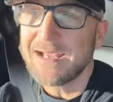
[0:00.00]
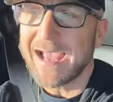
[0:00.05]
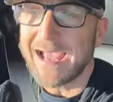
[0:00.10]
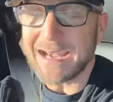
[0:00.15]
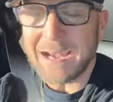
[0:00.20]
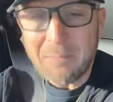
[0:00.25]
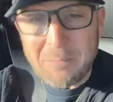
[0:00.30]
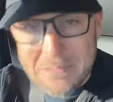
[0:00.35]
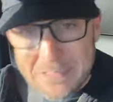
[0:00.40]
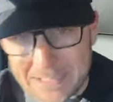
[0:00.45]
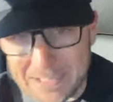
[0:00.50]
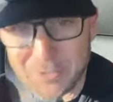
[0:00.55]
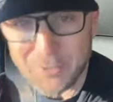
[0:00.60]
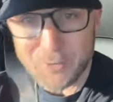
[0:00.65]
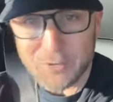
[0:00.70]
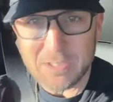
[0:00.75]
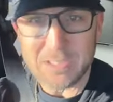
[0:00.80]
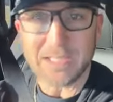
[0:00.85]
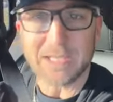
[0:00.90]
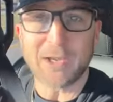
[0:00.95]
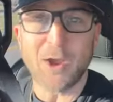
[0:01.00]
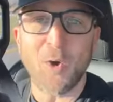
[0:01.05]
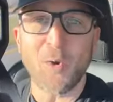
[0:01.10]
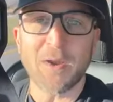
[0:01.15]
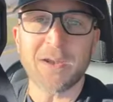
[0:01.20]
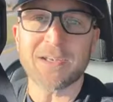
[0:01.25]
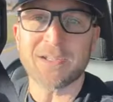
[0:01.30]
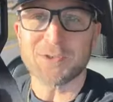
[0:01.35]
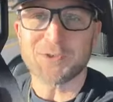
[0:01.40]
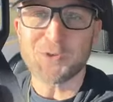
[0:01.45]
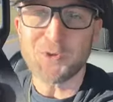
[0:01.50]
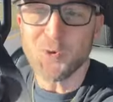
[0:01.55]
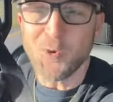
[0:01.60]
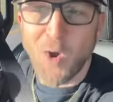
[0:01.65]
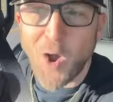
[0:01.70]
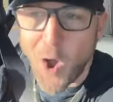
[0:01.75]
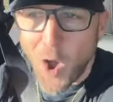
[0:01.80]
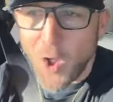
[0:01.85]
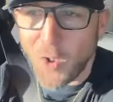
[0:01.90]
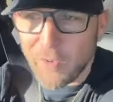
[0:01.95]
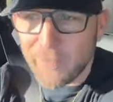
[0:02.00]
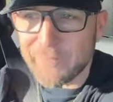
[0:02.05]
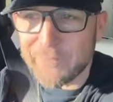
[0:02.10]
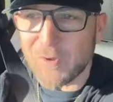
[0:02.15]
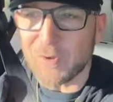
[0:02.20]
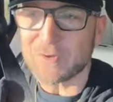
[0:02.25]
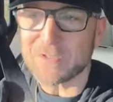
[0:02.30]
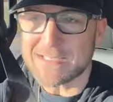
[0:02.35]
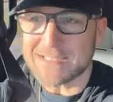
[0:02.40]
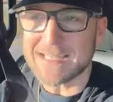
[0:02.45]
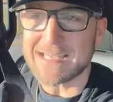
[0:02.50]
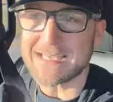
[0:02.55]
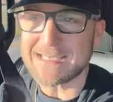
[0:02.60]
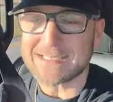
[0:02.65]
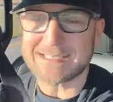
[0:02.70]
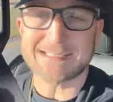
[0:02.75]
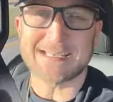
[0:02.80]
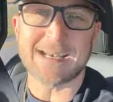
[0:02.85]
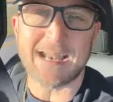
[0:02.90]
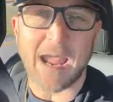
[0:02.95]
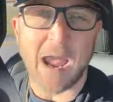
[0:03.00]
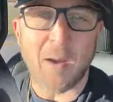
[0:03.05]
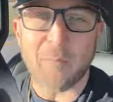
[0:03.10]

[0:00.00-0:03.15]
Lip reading: And I'm literally going to do all of those things today.